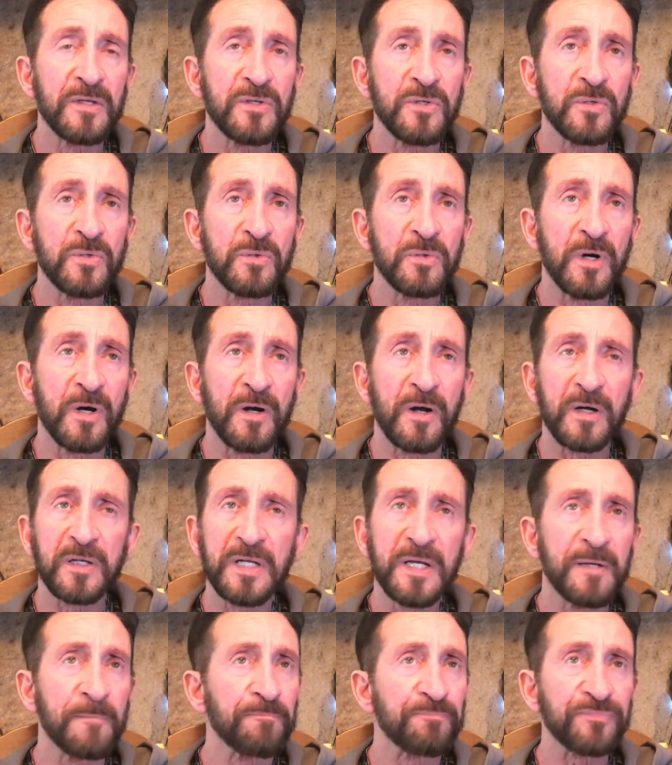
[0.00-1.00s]
you uh,
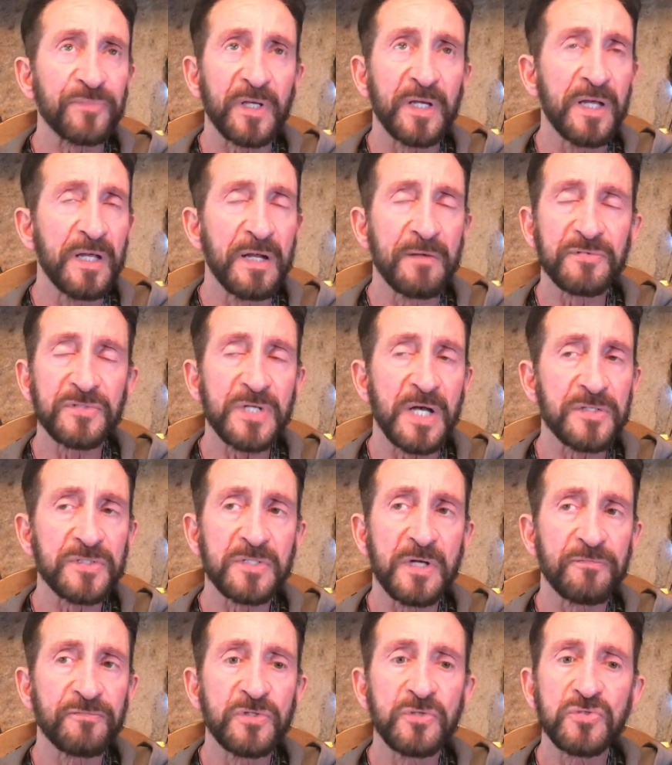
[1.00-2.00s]
again can't emphasize
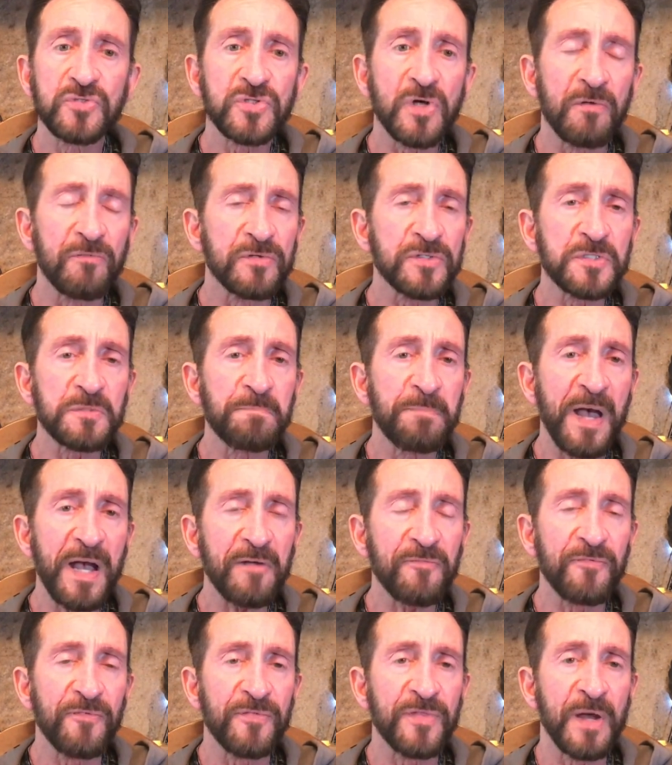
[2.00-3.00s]
enough you show
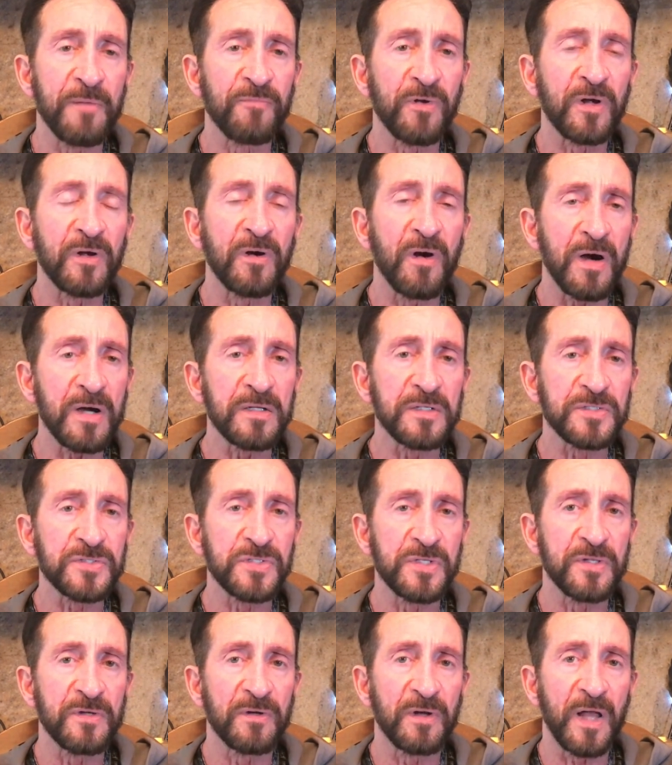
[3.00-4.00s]
respect for them
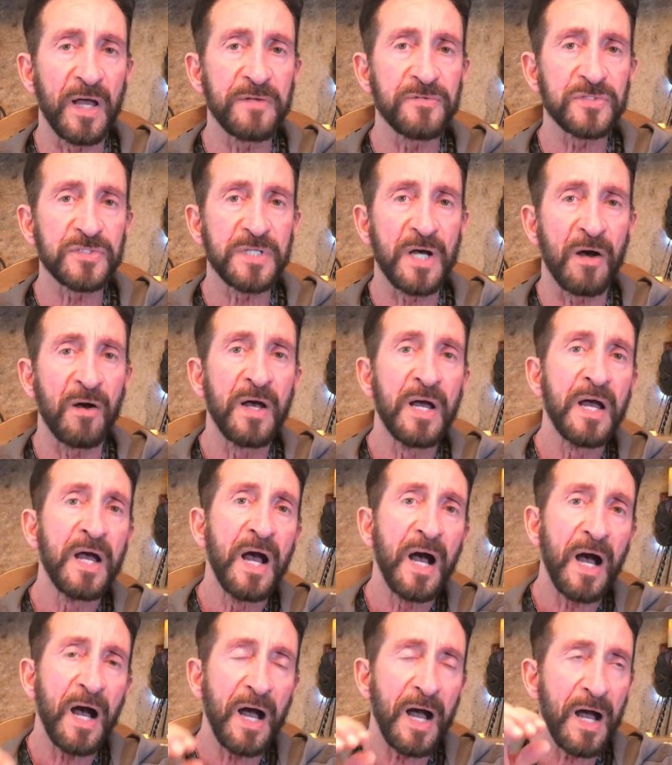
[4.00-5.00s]
regardless of their lifestyle
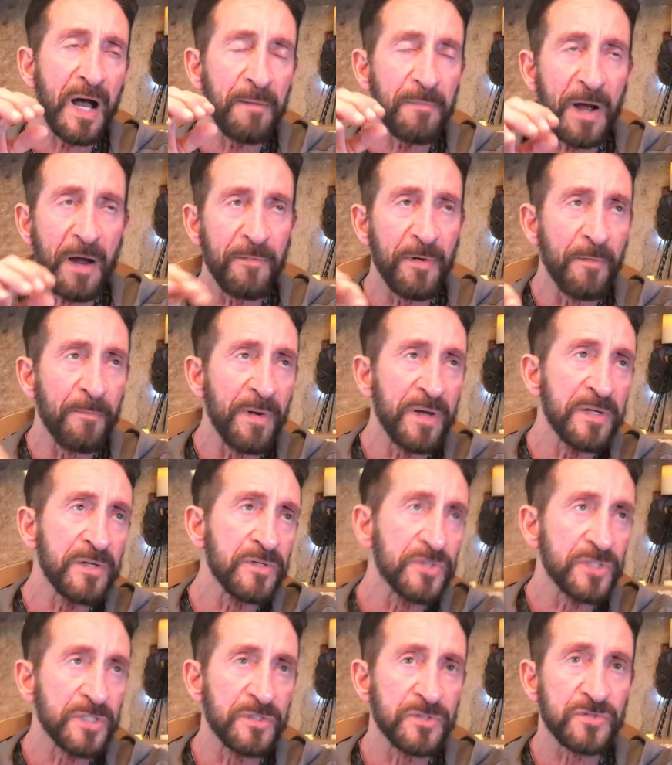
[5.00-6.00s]
I, I, remember my
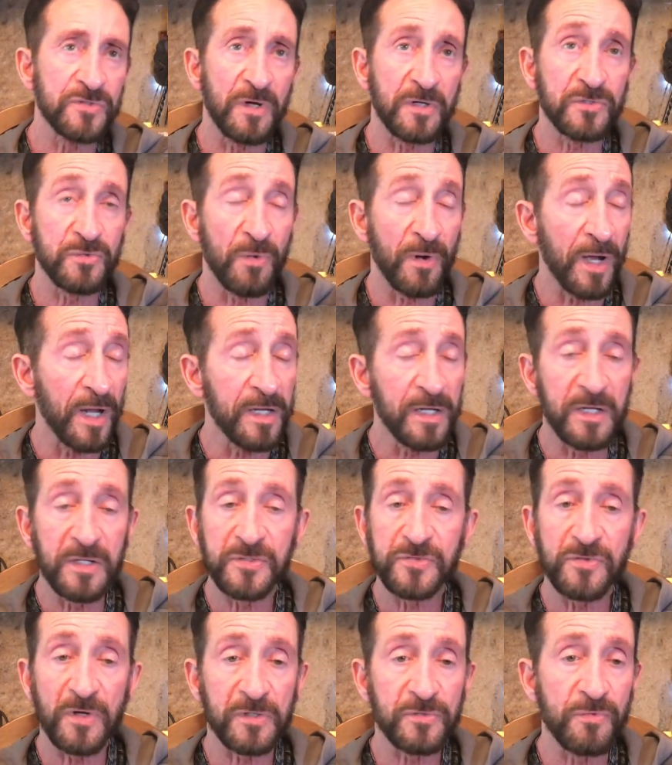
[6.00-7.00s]
years of construction work i did
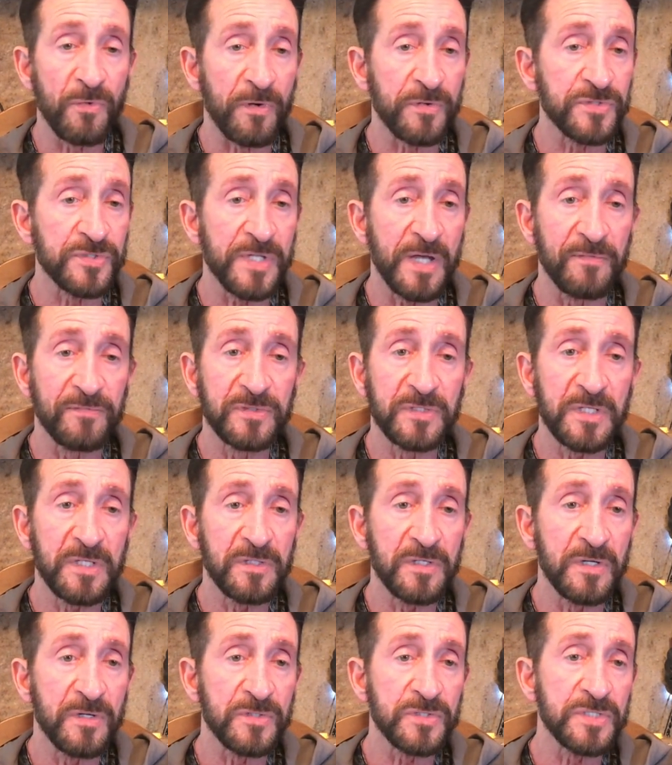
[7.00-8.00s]
construction work
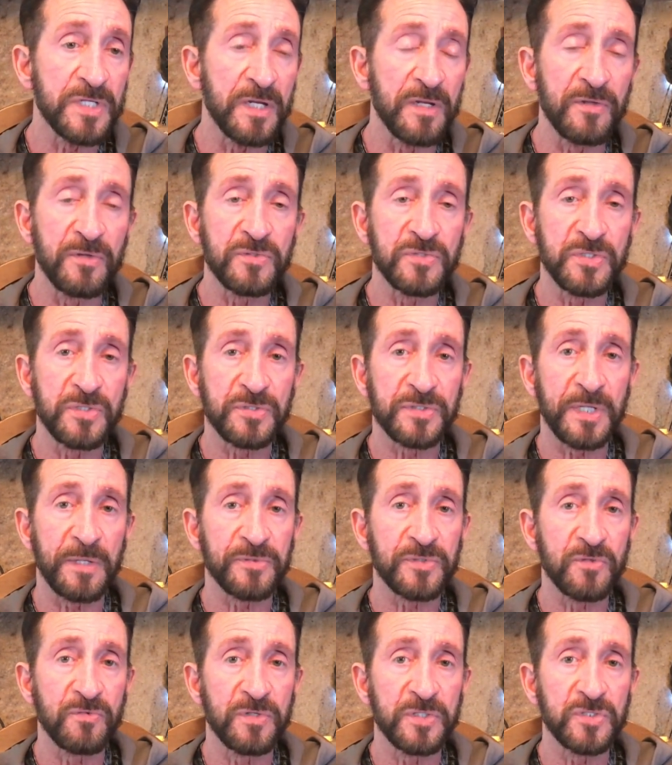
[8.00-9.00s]
17 years 10 of those years i
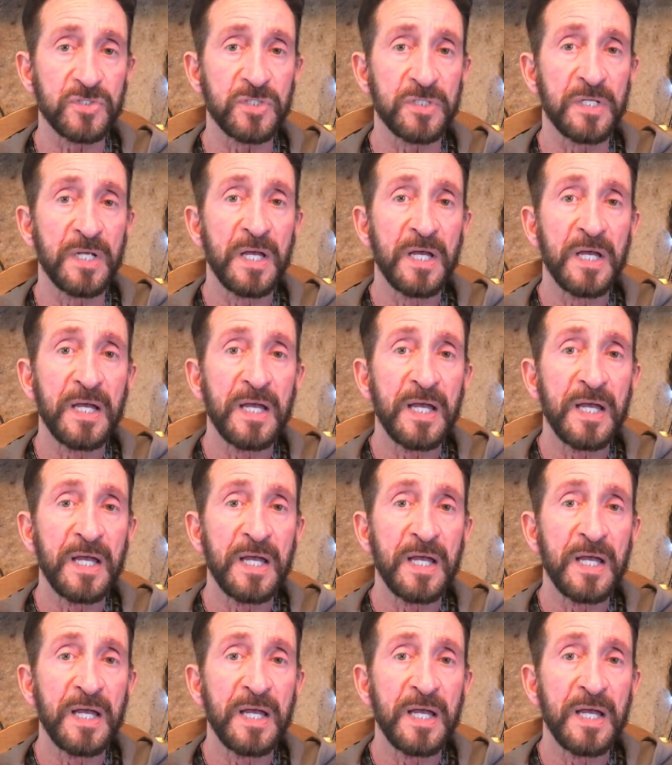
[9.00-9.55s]
was christian